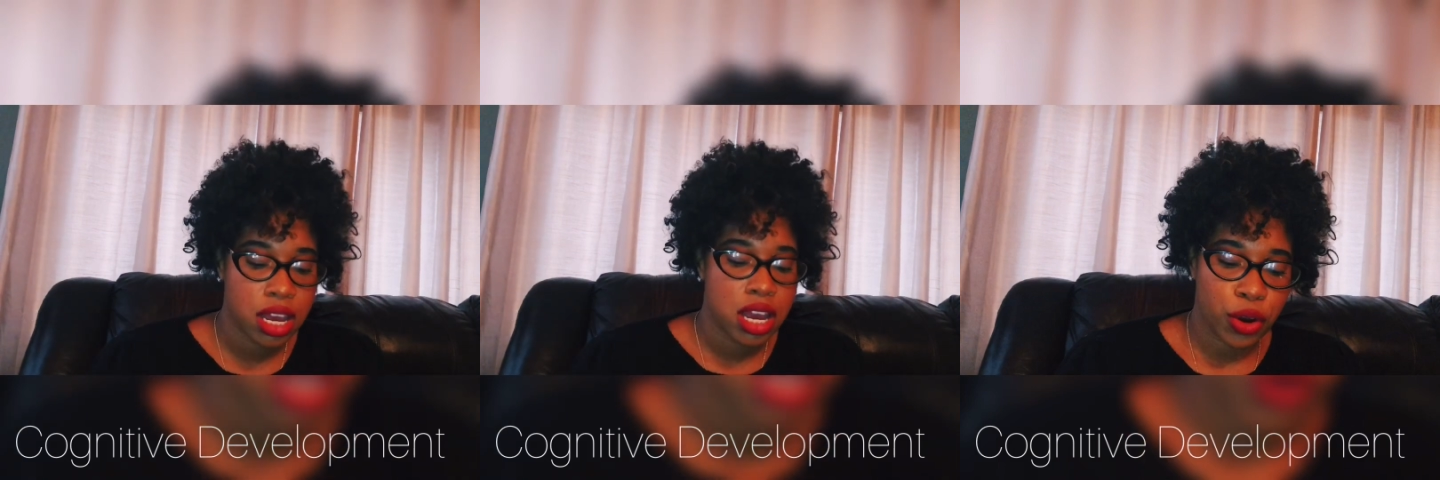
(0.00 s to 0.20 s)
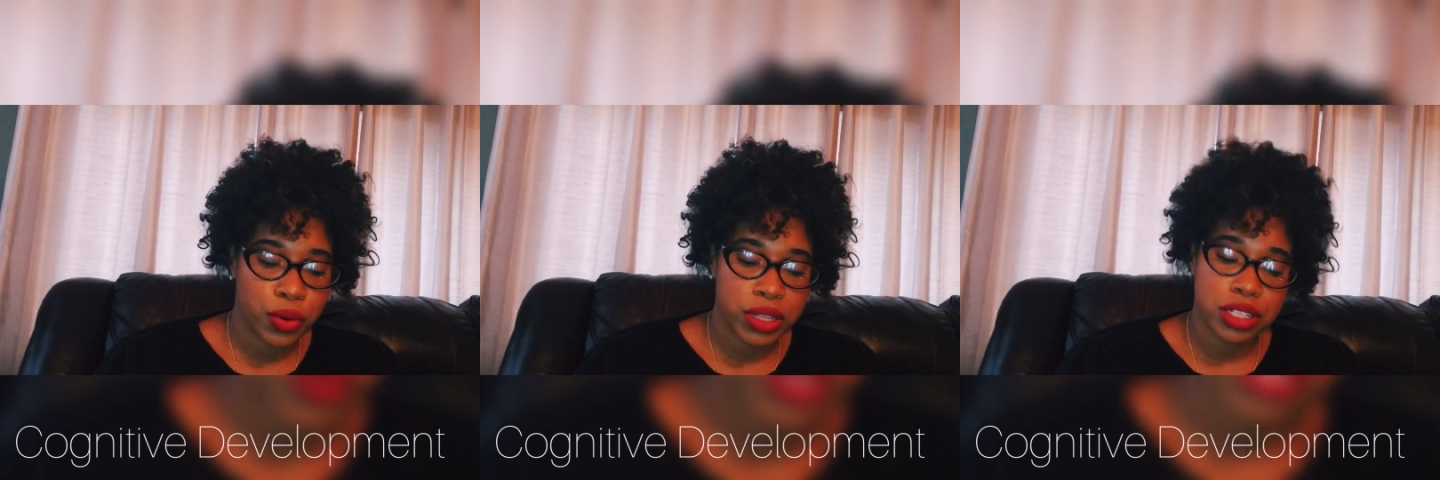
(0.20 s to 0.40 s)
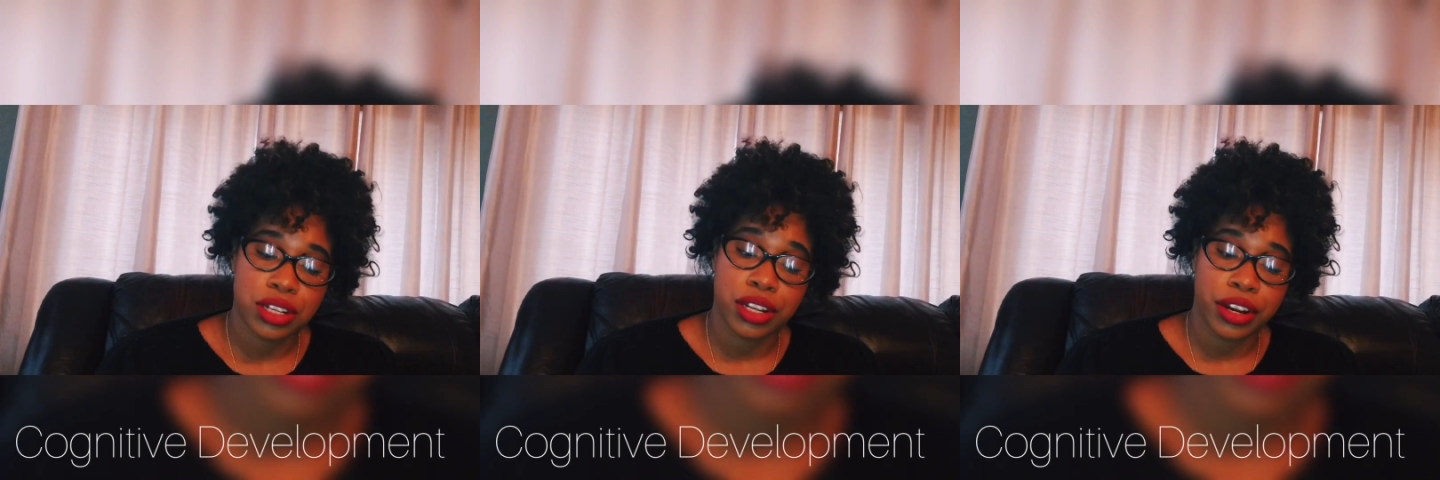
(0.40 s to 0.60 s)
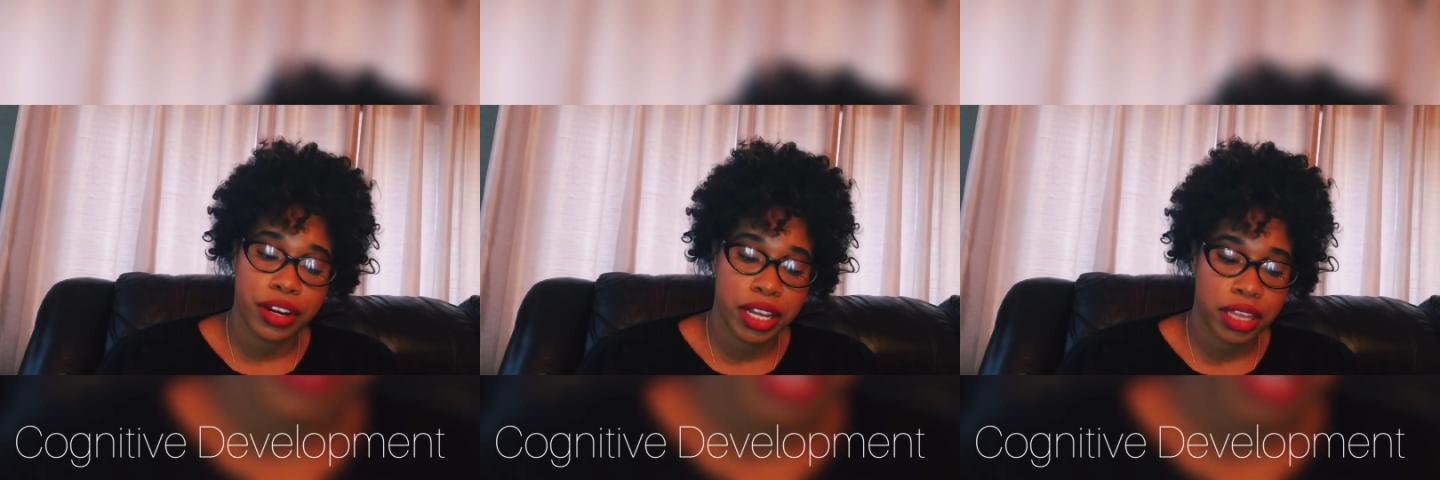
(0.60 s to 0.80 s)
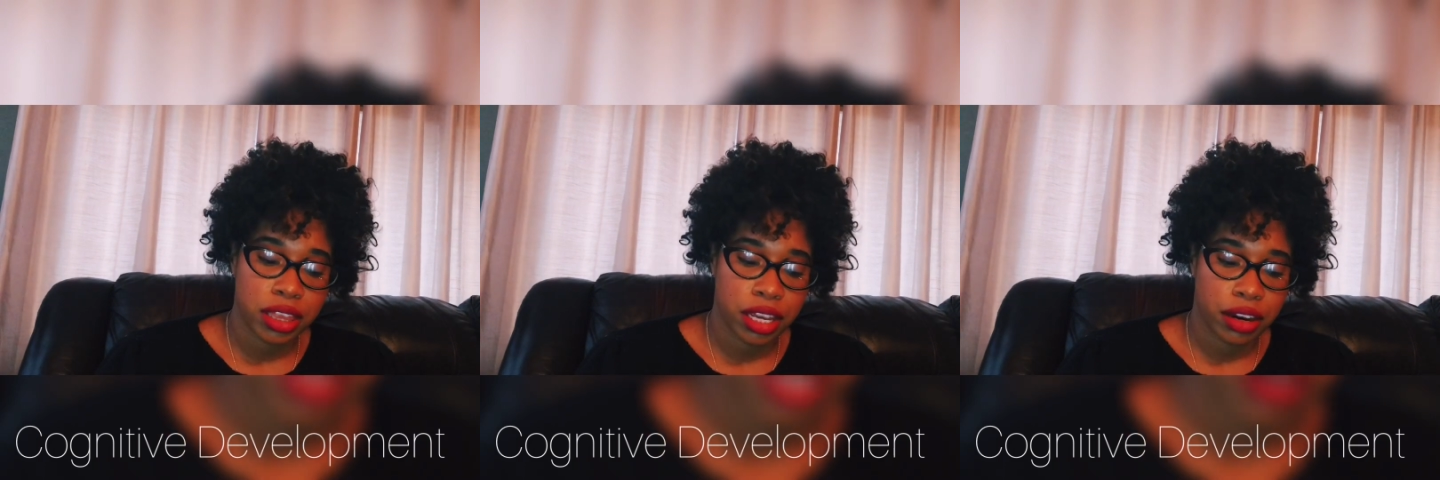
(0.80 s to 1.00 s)
Go into
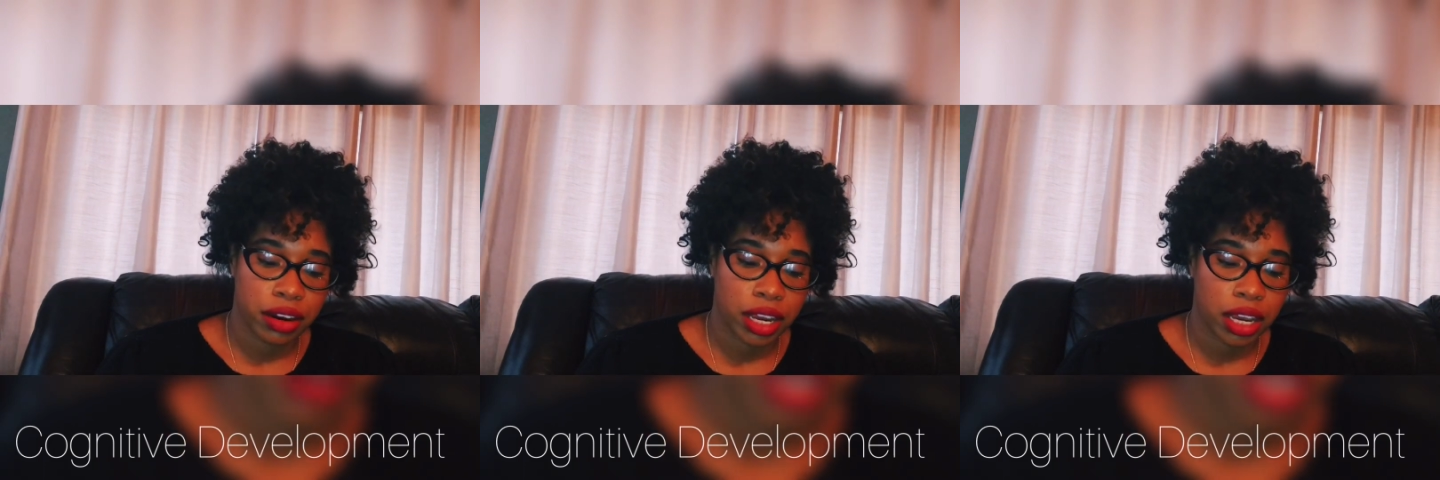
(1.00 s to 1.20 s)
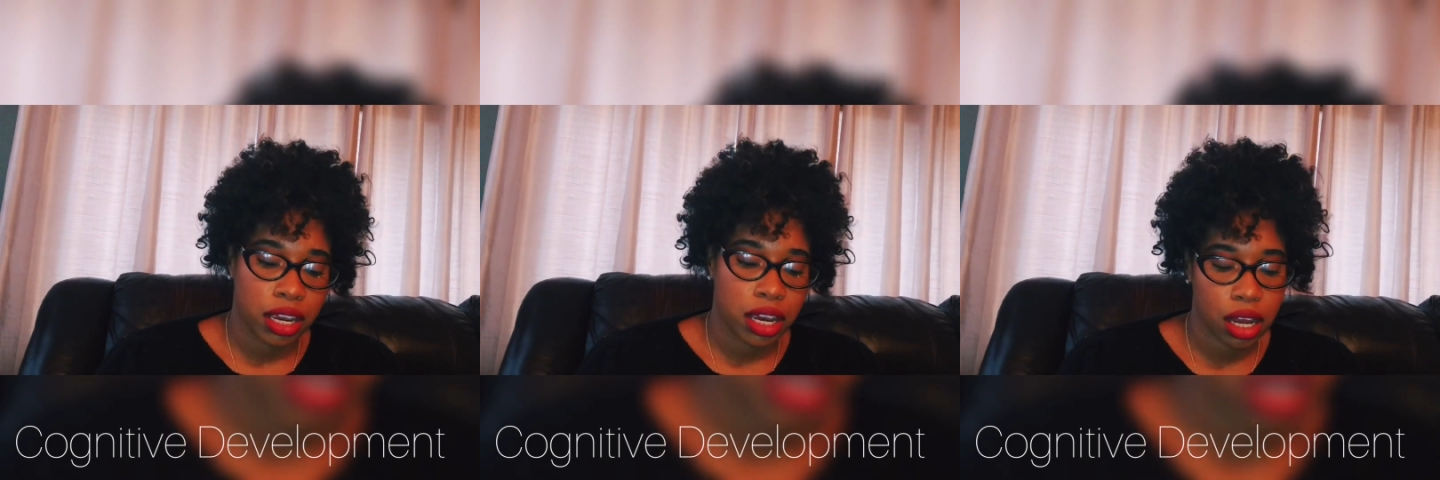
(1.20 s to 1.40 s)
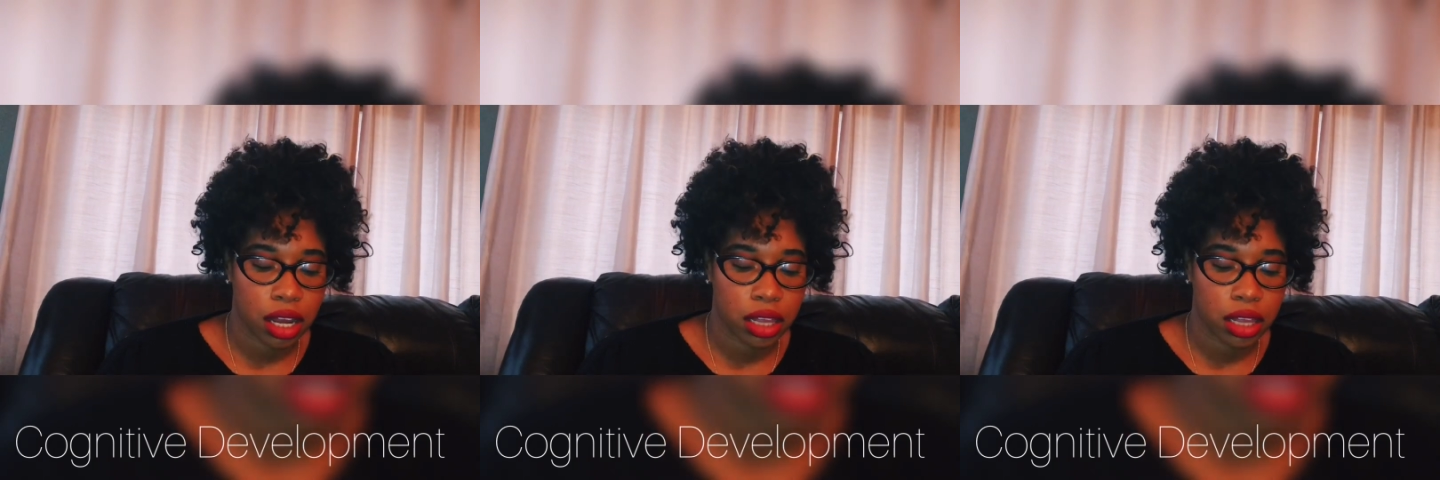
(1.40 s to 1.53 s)
learning theory,